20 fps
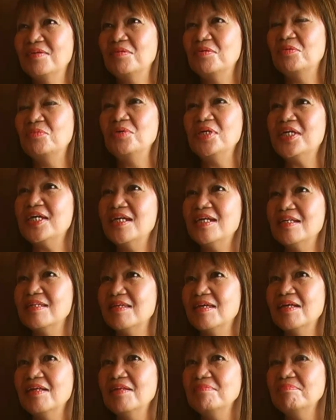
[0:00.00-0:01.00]
we cannot
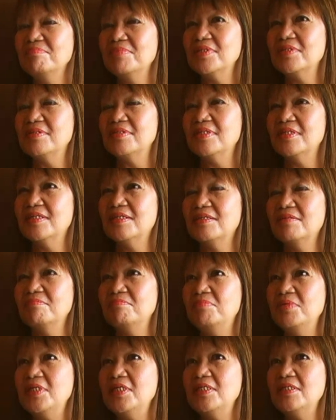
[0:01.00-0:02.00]
help but
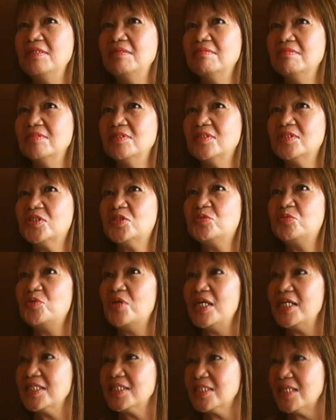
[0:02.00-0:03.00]
be
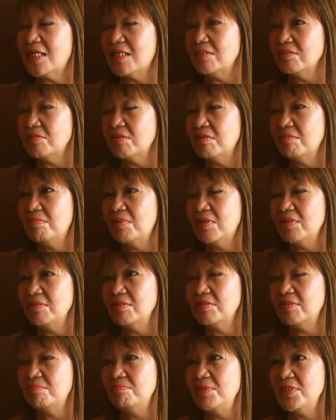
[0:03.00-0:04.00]
stressed out
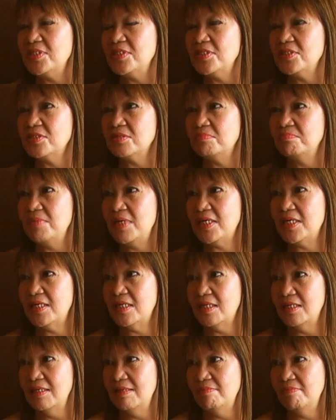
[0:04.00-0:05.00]
about the business of
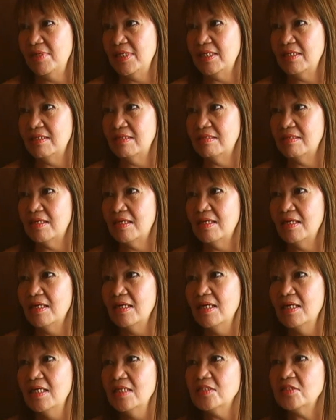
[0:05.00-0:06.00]
making a living, okay?
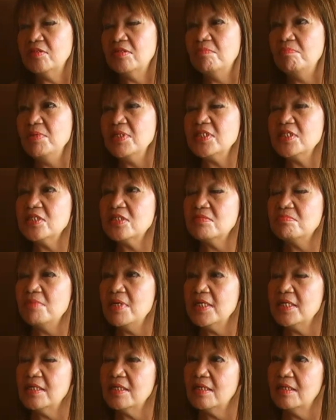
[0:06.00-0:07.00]
So the business of
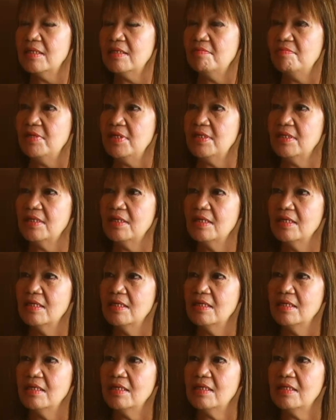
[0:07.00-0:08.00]
making a living
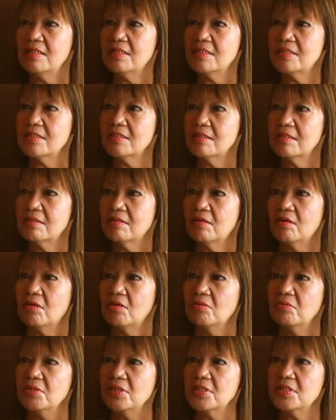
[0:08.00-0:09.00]
is
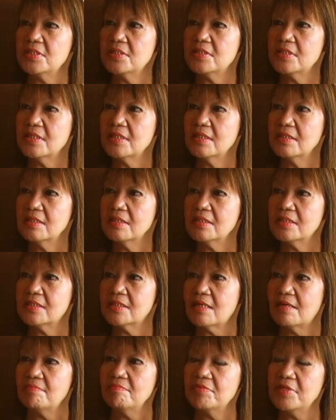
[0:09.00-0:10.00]
always
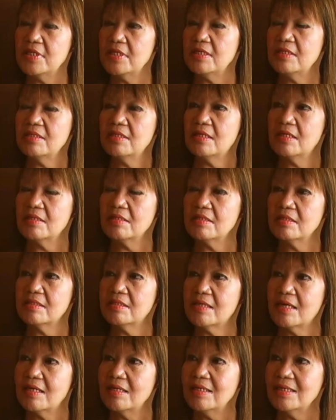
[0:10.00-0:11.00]
something that
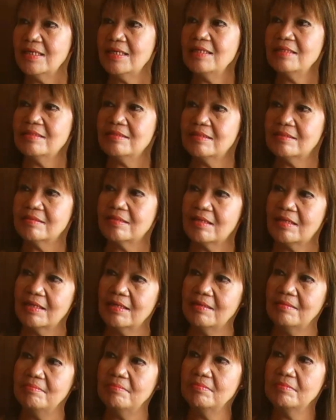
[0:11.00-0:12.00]
can eat the
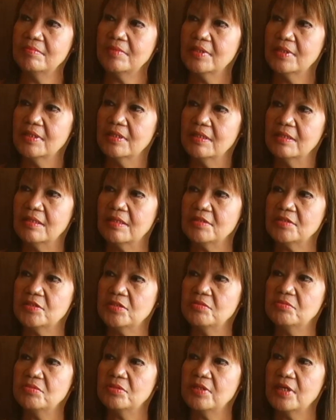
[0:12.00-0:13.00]
time that
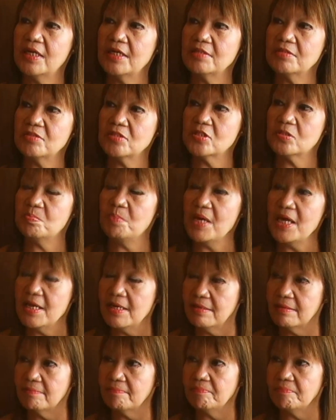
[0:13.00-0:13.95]
you would like to spend